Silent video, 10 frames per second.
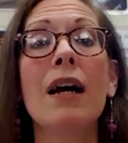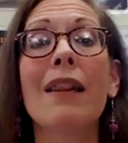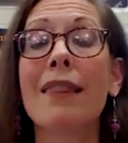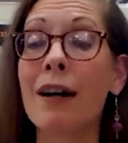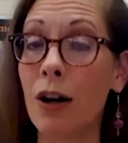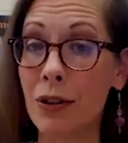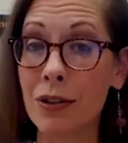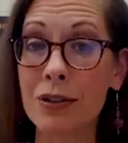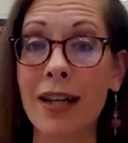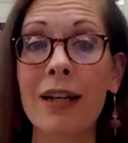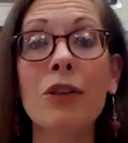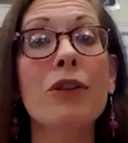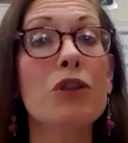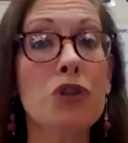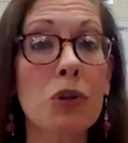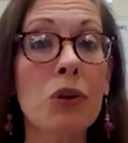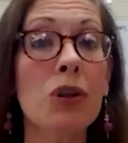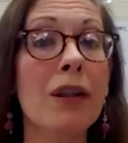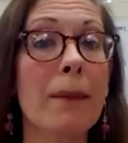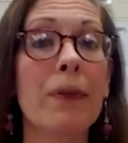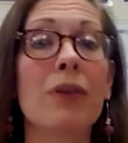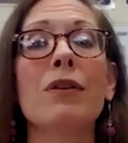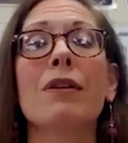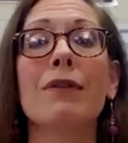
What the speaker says: the article title, the journal number,